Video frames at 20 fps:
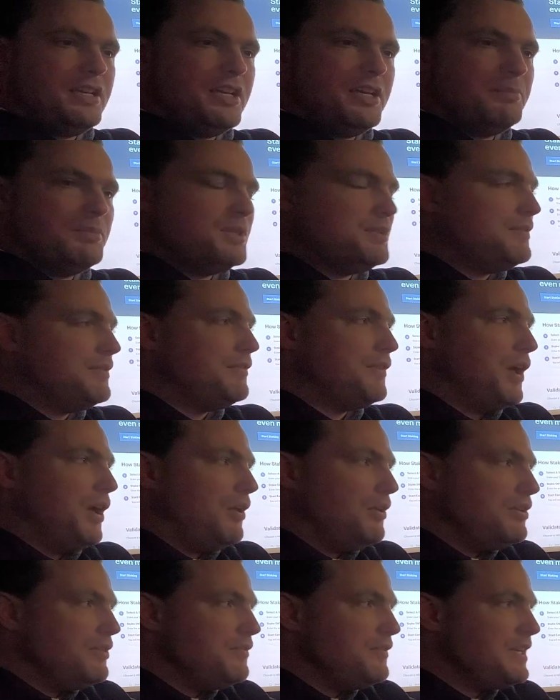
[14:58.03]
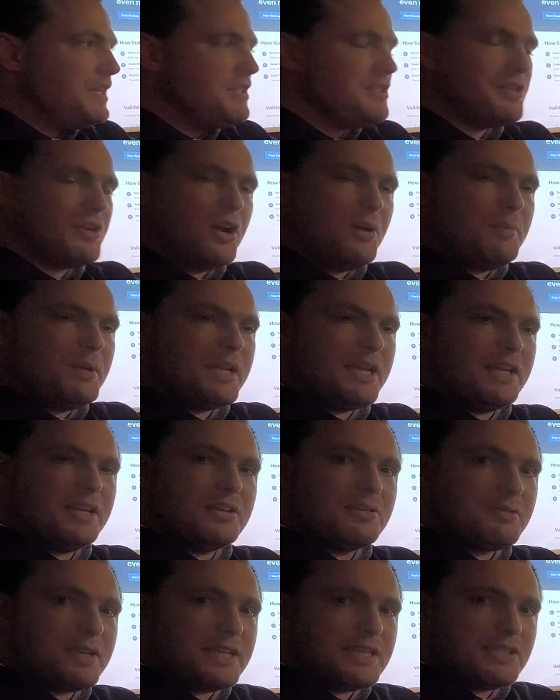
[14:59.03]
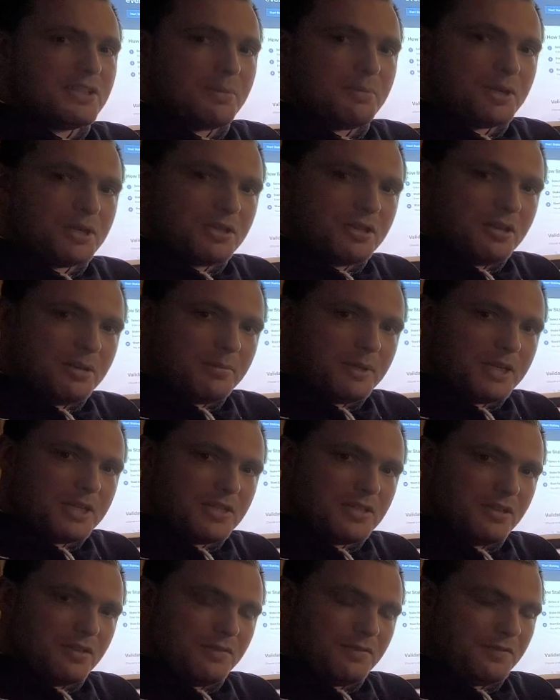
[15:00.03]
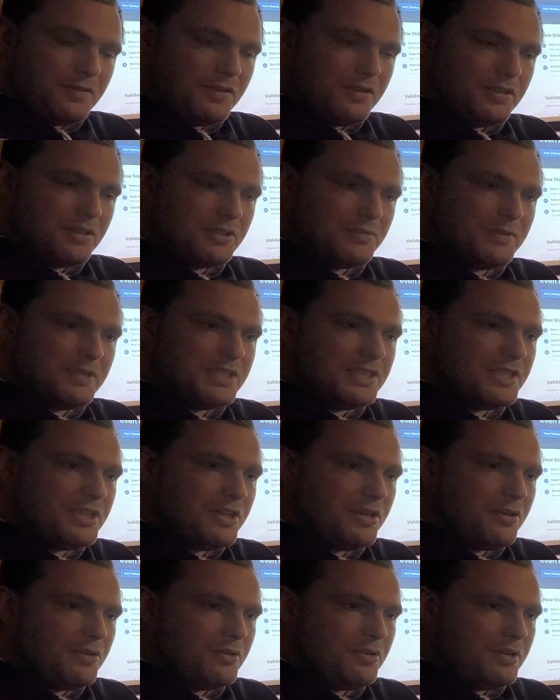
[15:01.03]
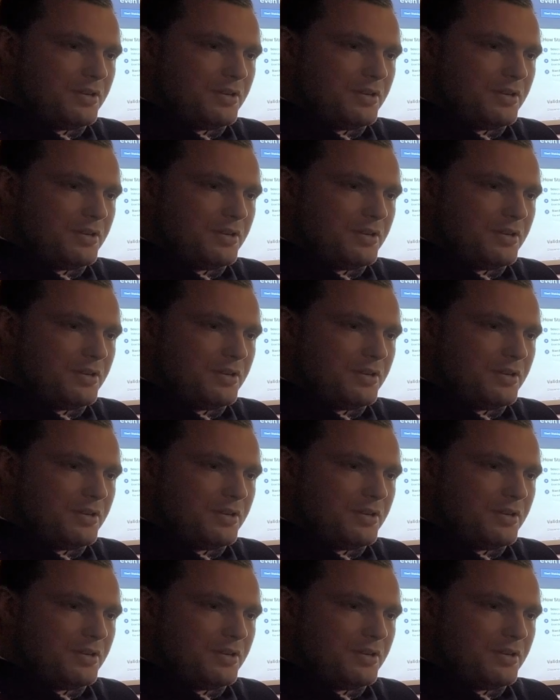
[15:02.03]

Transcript: But with all the things coming and the great tokenomics of Switcheo,